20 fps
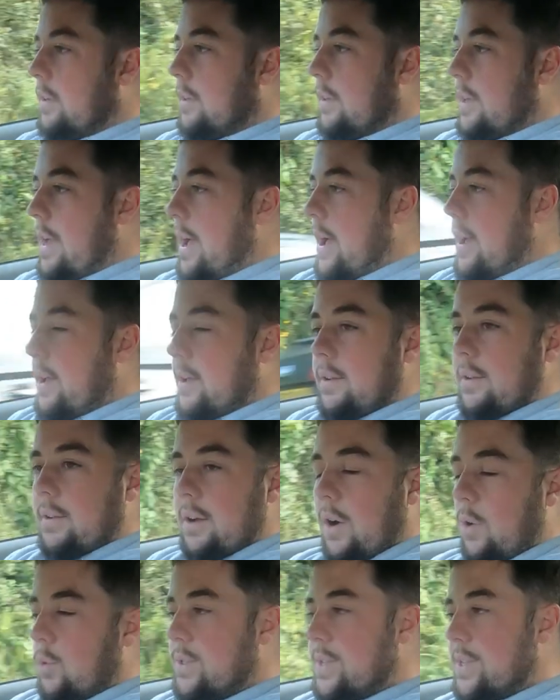Yeah,
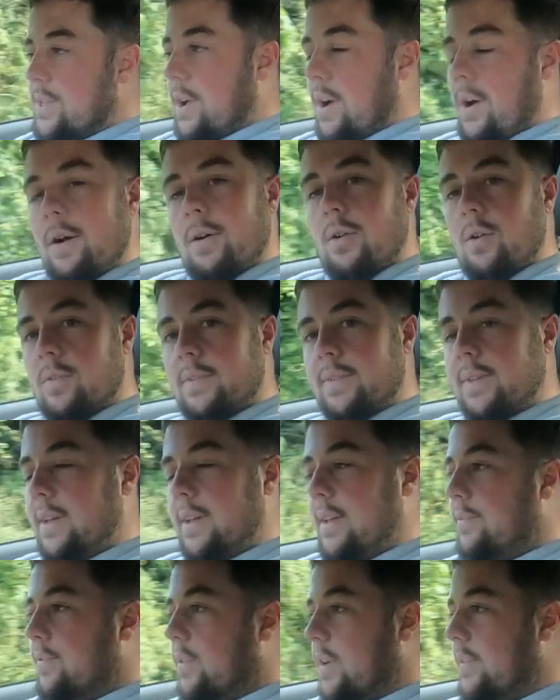cold start on
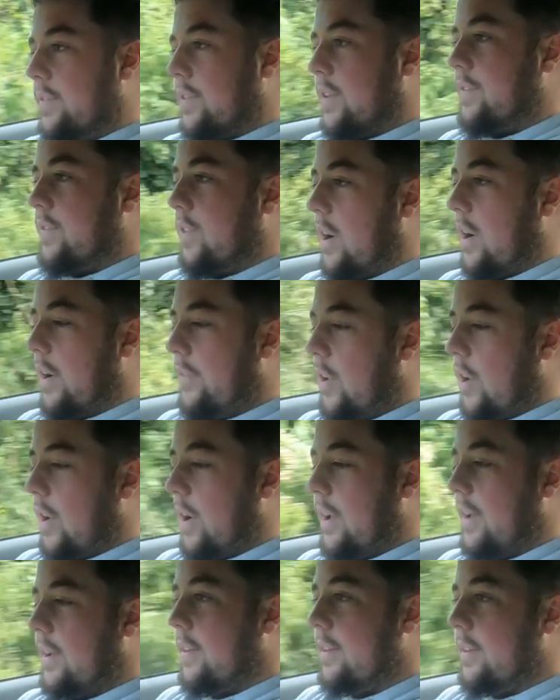the
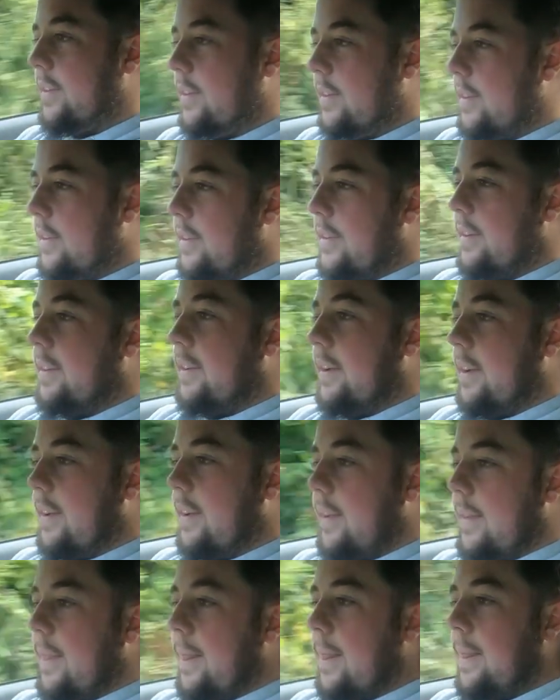335i
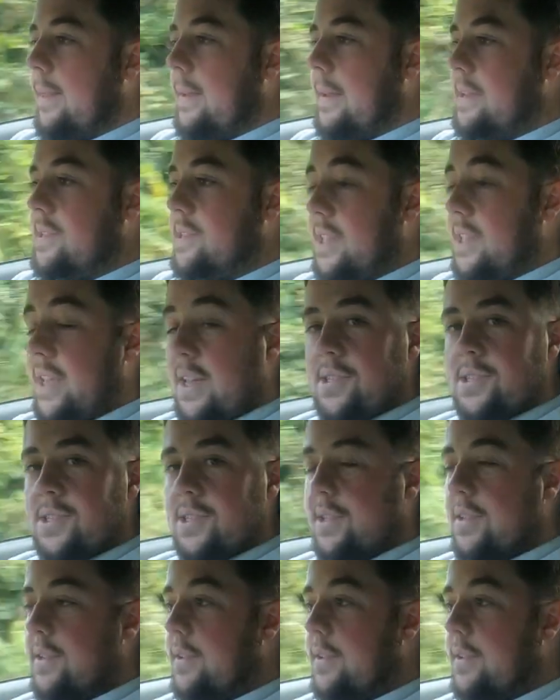is this.